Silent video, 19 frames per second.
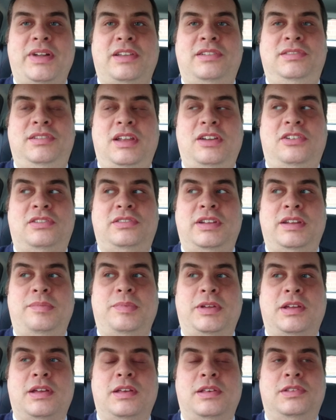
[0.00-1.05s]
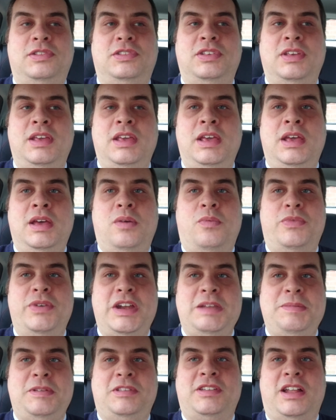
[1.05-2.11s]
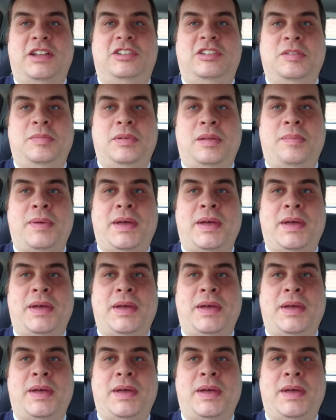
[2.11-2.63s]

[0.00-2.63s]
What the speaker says: That's literally because we need to be sensible